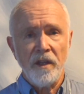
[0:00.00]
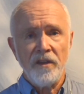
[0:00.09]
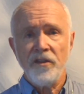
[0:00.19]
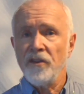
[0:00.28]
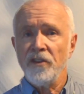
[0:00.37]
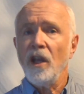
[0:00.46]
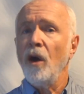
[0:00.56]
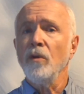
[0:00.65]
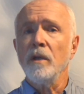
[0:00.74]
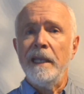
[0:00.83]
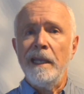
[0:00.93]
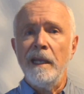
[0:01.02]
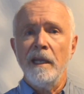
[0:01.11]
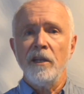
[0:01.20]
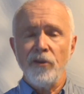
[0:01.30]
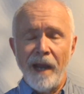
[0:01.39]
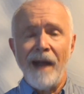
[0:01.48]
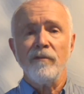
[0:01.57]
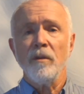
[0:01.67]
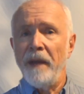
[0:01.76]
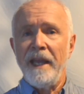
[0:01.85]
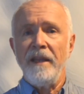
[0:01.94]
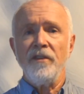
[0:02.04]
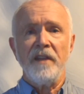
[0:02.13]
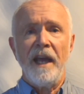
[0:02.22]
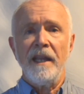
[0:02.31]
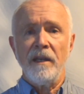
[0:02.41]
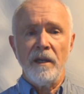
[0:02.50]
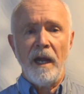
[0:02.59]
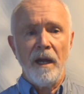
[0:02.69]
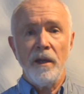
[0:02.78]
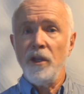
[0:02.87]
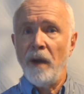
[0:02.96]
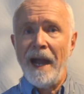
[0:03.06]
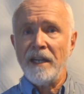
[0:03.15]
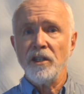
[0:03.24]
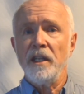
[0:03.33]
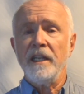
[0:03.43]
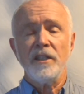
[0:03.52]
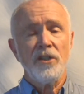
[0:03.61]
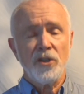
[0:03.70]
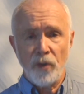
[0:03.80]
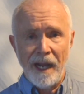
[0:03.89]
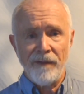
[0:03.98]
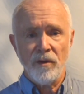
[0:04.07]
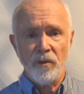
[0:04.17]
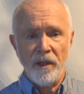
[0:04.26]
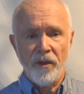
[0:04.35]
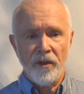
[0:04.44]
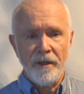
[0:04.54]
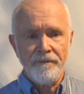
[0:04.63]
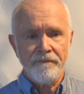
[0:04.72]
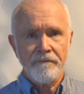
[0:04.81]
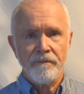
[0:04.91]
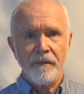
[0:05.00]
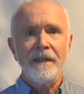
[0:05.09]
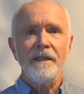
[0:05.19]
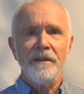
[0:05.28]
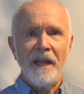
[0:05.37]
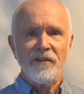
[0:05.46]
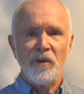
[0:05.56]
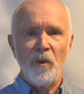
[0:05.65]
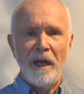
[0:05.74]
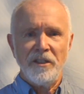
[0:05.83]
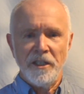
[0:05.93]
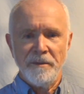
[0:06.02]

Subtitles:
this is the only travel bass that you actually can travel with. Thanks for watching.